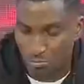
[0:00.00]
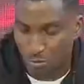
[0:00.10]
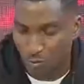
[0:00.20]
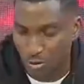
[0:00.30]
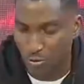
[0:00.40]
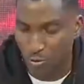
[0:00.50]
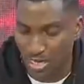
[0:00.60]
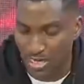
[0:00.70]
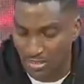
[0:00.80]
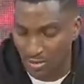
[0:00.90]
Before you know
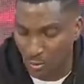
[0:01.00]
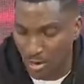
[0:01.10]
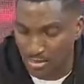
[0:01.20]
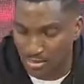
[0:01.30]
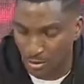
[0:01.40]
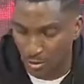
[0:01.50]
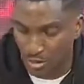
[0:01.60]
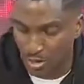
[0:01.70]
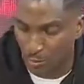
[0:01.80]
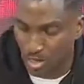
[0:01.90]
it, wealth is
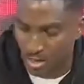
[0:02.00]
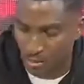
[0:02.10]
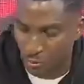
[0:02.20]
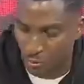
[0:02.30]
on the way.